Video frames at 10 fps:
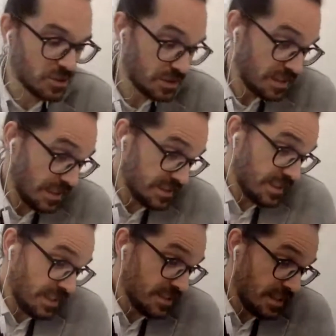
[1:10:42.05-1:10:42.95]

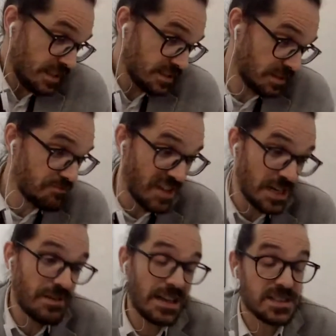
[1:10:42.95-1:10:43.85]
It's a very,
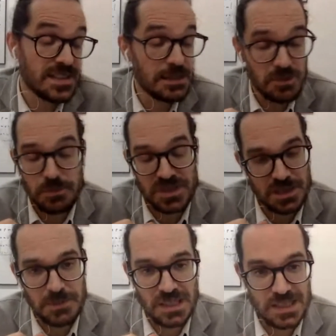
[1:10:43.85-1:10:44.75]
very stable
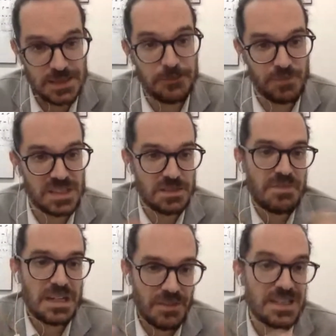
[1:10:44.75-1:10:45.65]
possibility. It's a
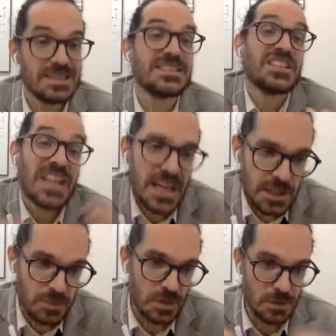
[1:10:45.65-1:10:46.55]
very, very
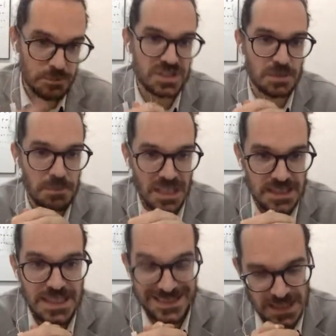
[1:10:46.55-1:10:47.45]
desirable
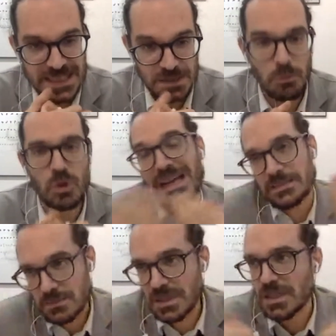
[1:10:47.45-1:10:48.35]
possibility, at least more.
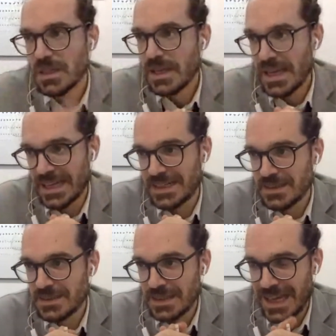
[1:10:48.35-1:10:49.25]

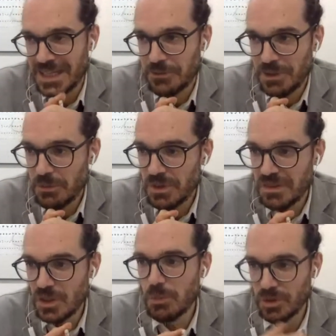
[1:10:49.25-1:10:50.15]
And I agree with
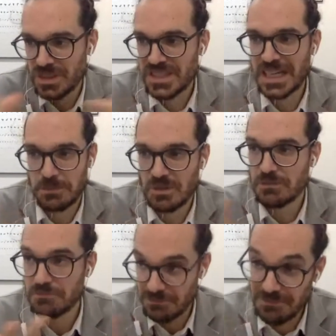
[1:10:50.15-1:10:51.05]
you, more
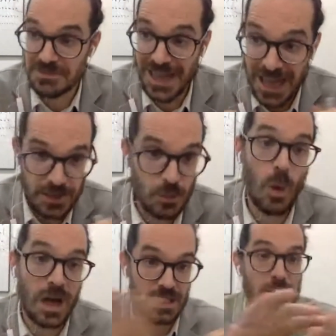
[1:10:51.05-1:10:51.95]
desirable than
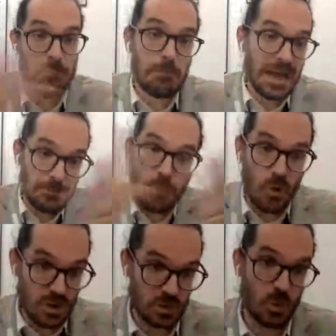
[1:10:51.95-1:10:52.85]
one
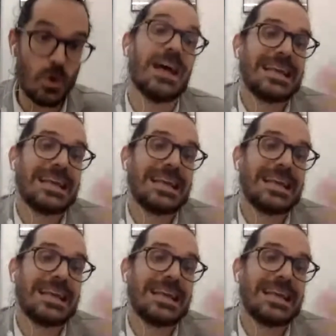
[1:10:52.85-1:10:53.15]
bipolar world.